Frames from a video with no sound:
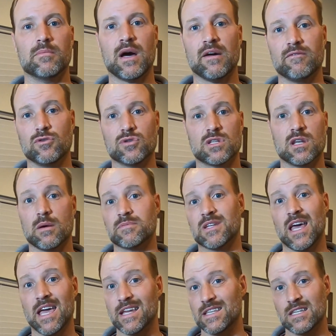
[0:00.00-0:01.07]
I've used it up
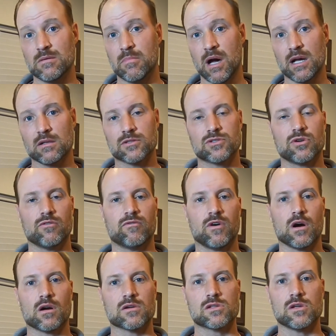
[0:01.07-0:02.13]
to 18 miles so
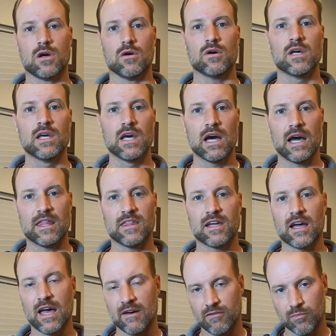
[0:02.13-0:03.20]
far. So I think
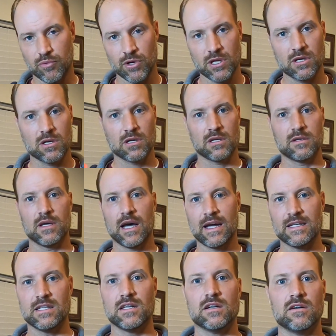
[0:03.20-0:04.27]
I have a pretty good
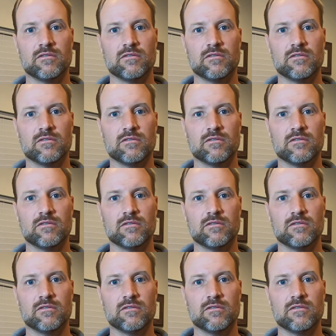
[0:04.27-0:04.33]
idea